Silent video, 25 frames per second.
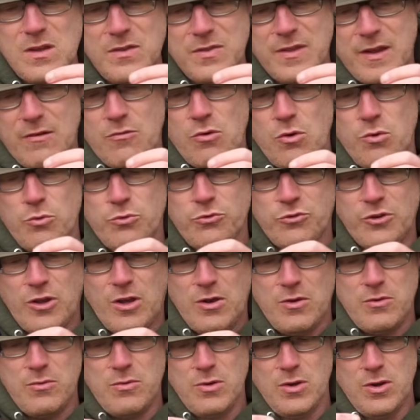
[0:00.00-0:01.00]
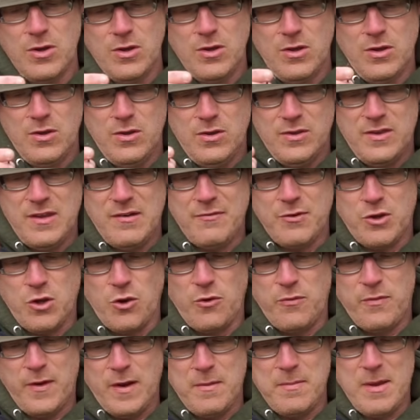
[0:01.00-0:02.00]
They're also, the other
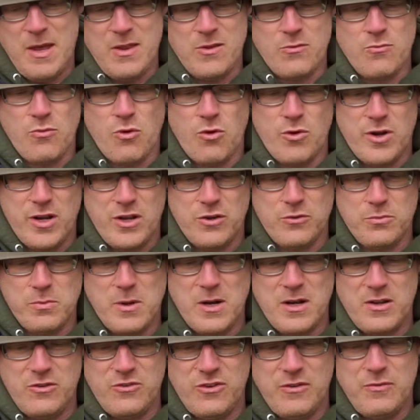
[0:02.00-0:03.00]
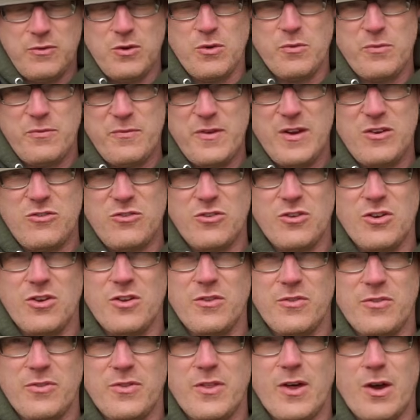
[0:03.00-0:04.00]
good thing about the Ronnie as well is if you're fishing
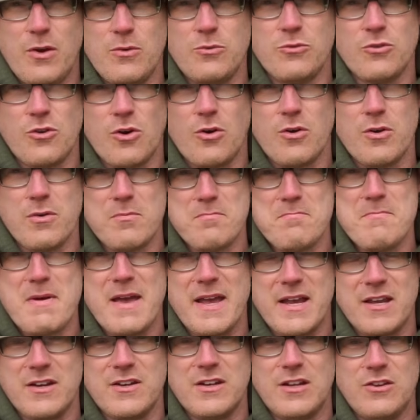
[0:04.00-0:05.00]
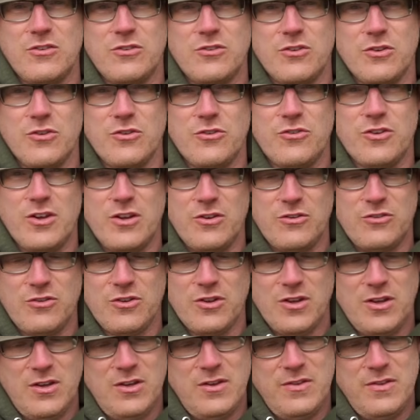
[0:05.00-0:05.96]
at those kind of mega distances,